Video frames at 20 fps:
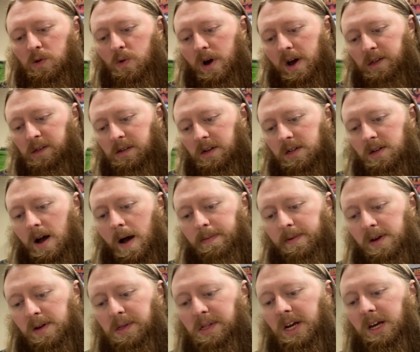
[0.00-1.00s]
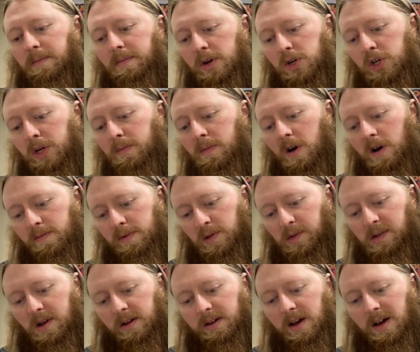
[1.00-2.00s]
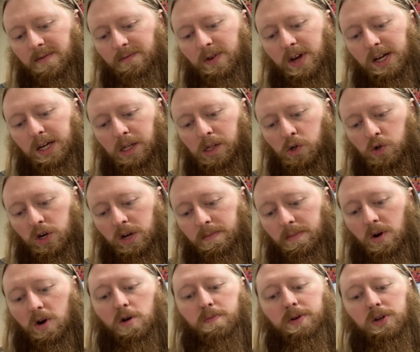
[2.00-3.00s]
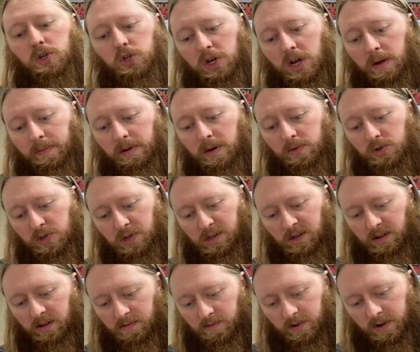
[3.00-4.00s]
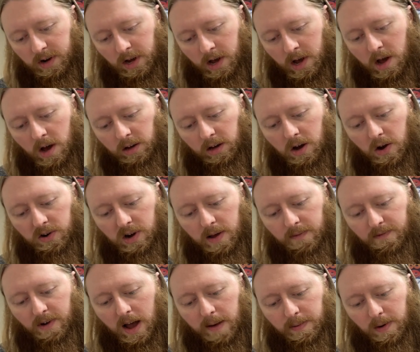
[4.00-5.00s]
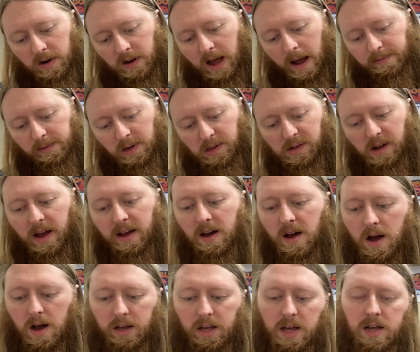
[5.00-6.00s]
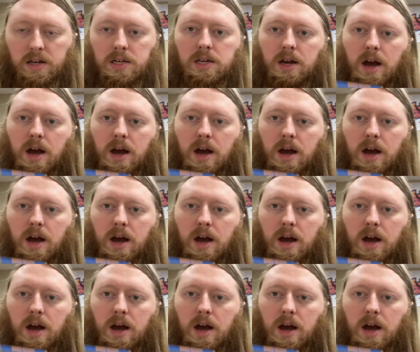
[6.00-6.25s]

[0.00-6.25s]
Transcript: Quest, Top Gun Second Mission, Mario Bros. Duck Hunt, Vegas Dream, Urban Champion, which is a good one, Codename Viper, Captain Skyhawk, and